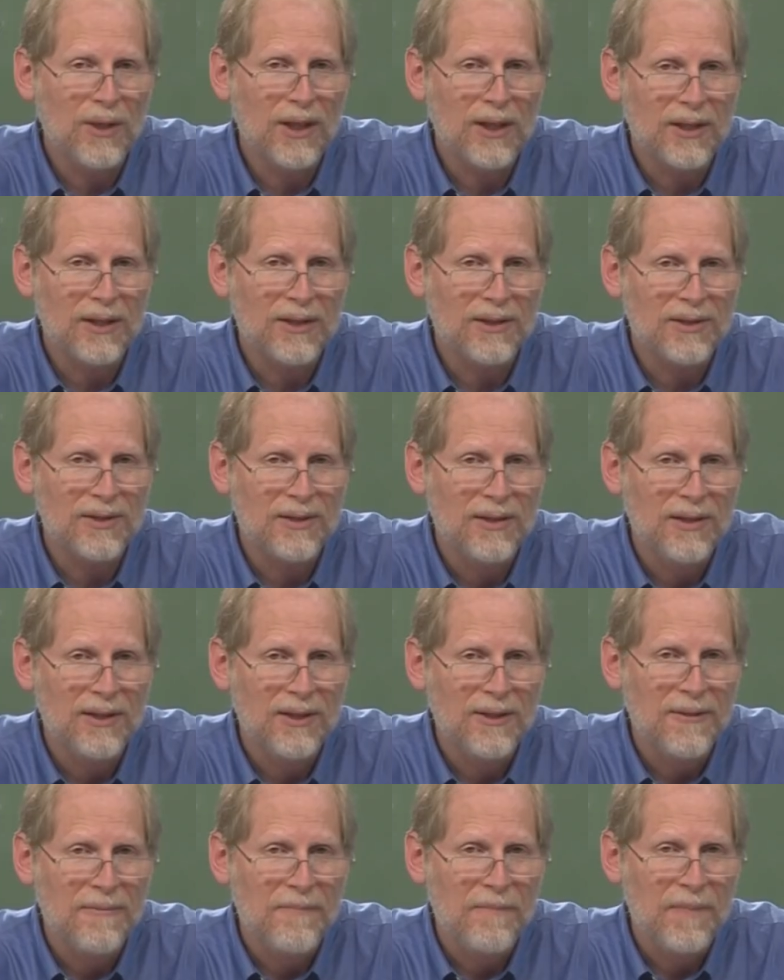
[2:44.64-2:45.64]
workers
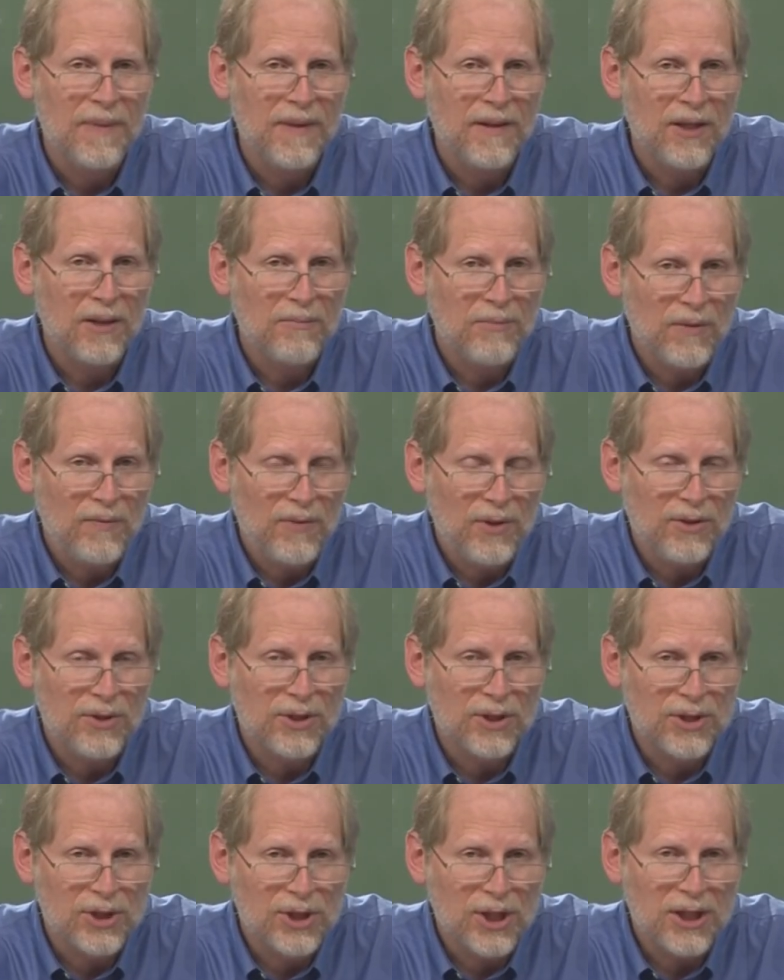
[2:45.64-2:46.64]
come the
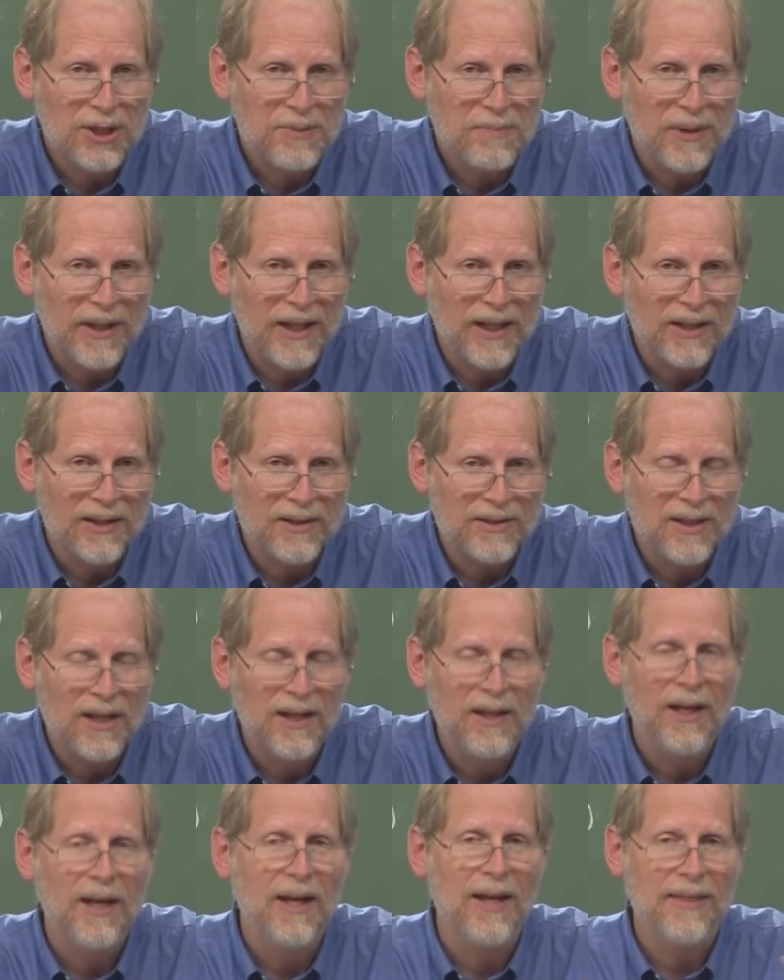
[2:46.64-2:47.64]
future church planners.
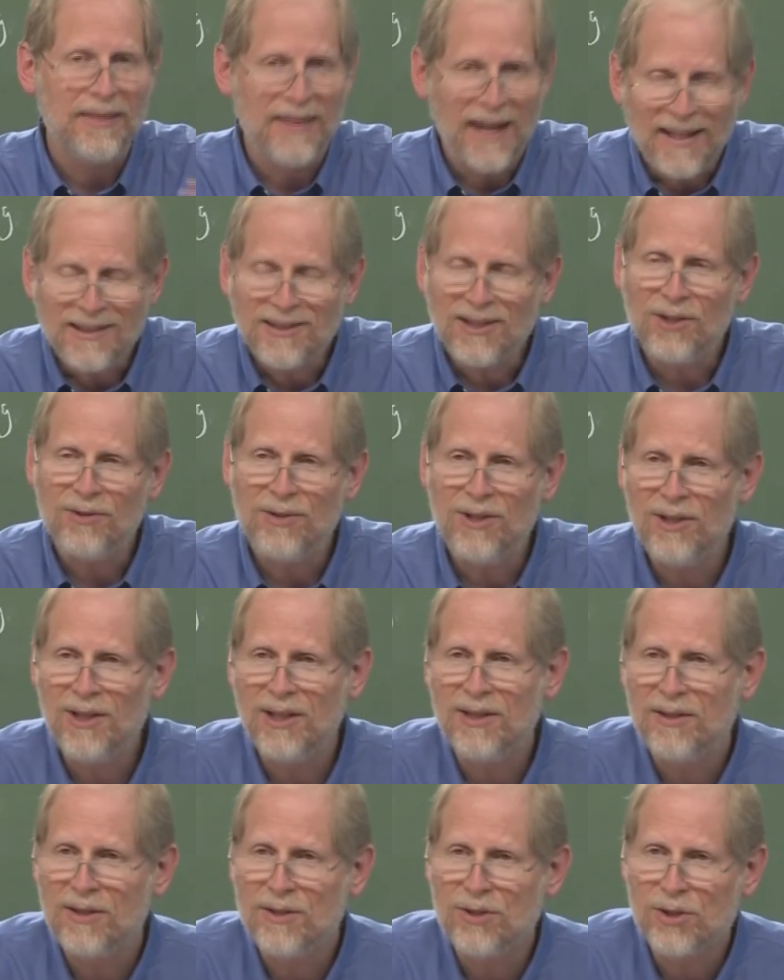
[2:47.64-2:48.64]
That's how you
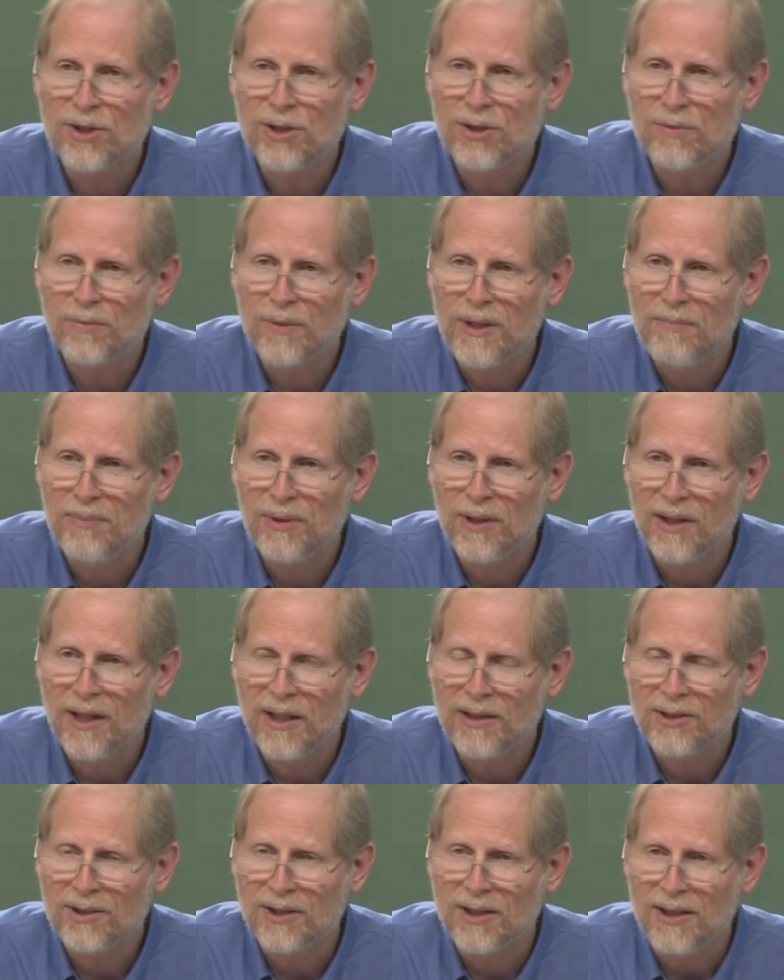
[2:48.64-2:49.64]
get to church
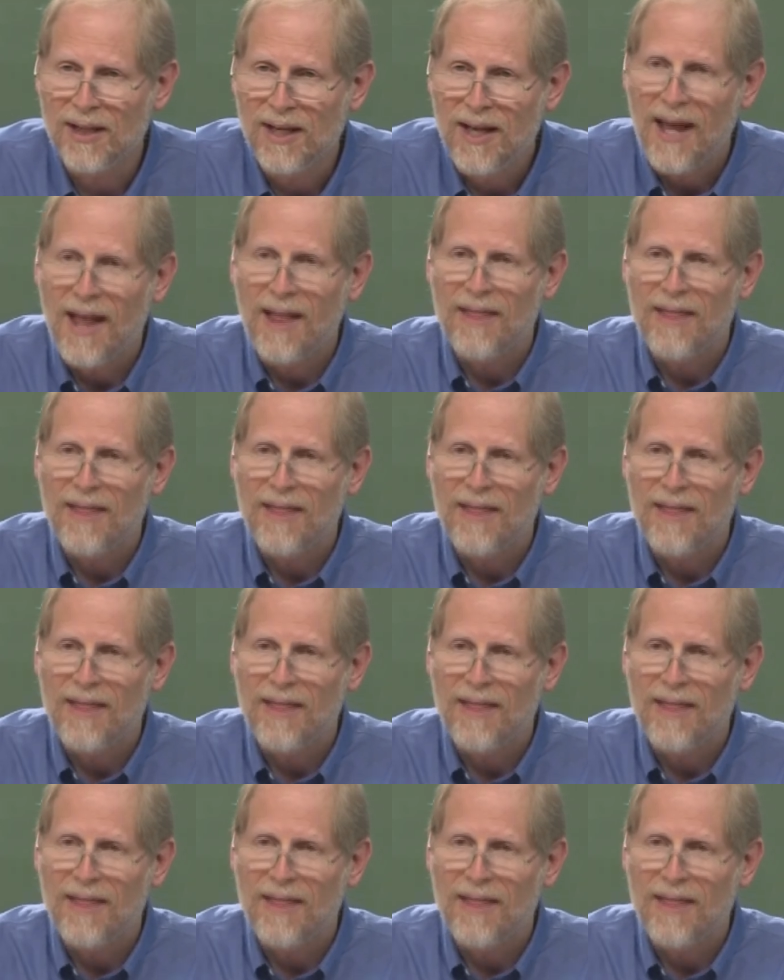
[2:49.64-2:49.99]
reproduction.